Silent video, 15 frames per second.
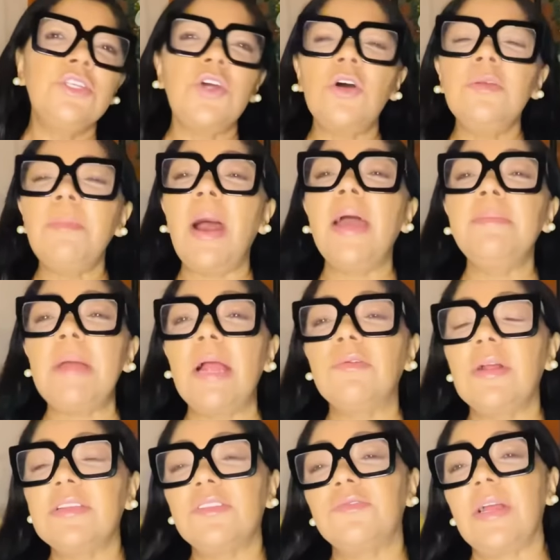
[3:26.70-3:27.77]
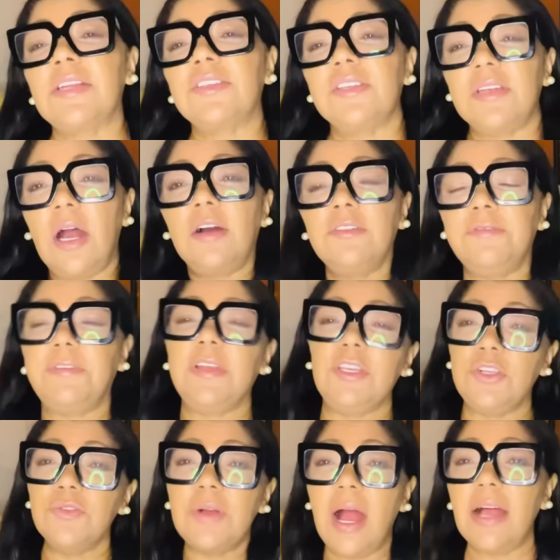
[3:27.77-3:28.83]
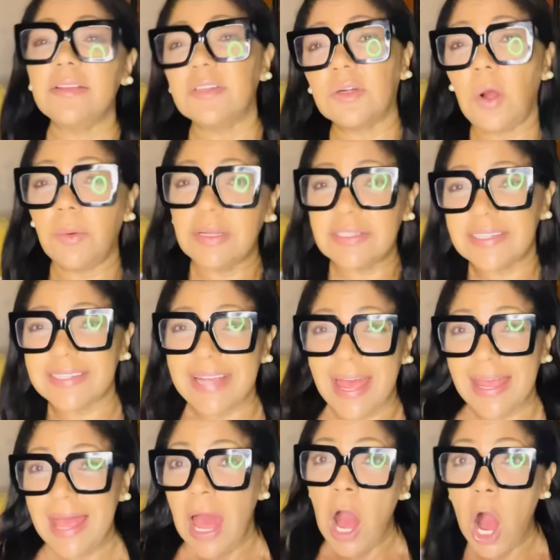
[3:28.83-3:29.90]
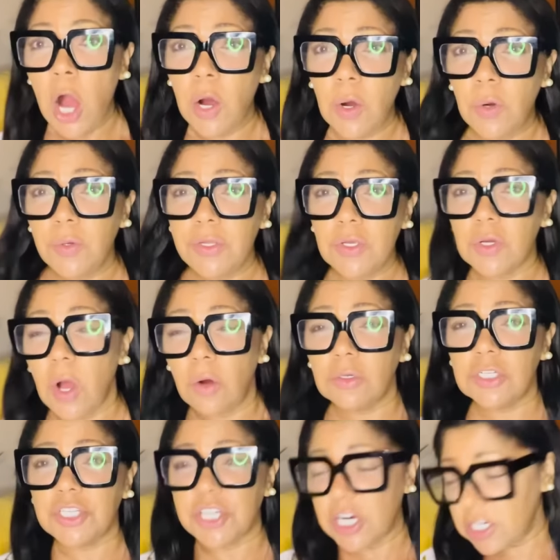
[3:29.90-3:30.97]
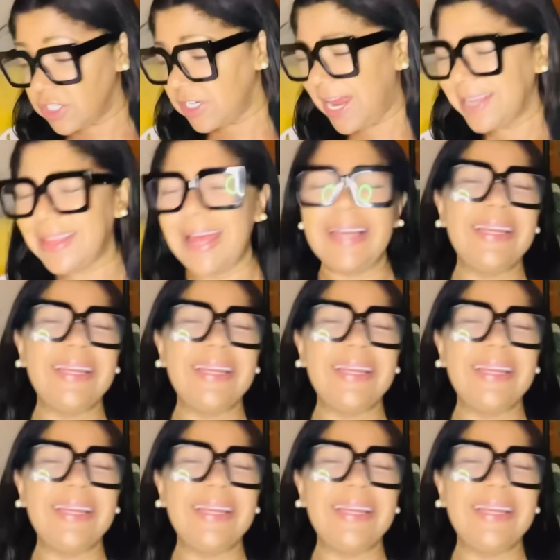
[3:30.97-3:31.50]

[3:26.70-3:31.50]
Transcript: Don't mind my resurrection outfit. You guys are going to say, oh, you go to church like that.